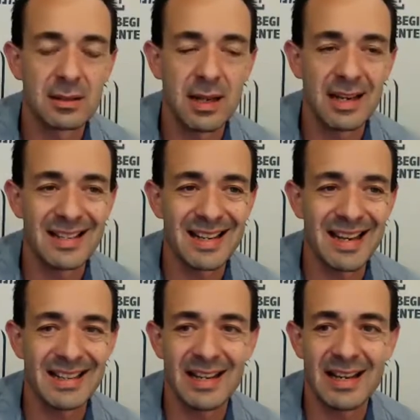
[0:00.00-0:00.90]

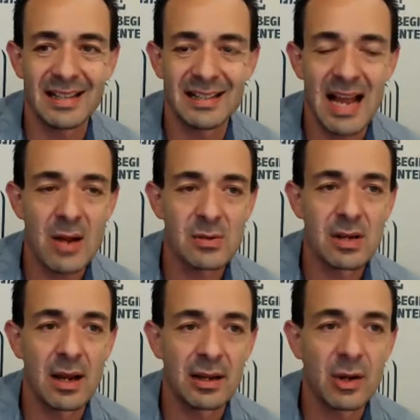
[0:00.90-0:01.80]
it sounds
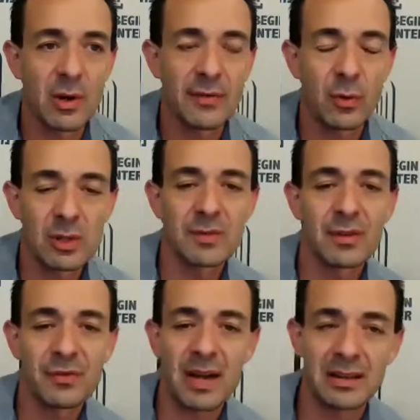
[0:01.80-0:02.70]
like, if it wasn't for
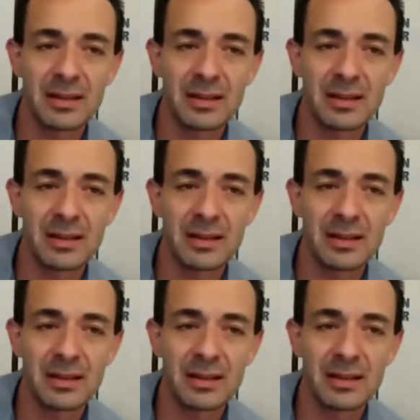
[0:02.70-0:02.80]
the fact